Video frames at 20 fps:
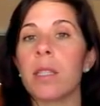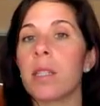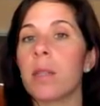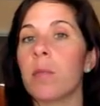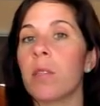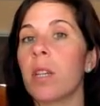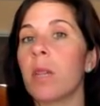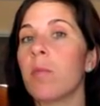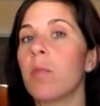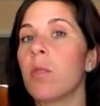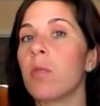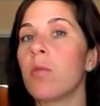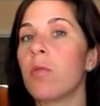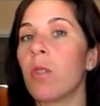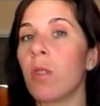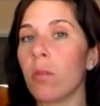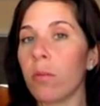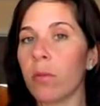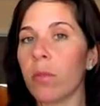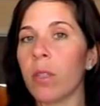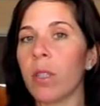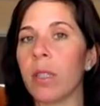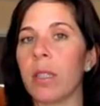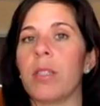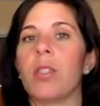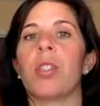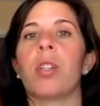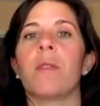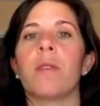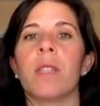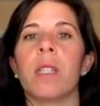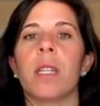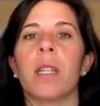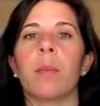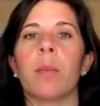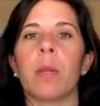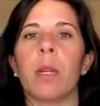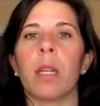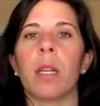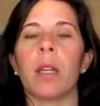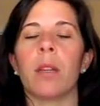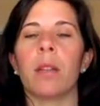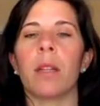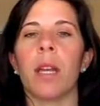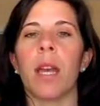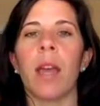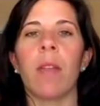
Sometimes you don't feel it shifting immediately.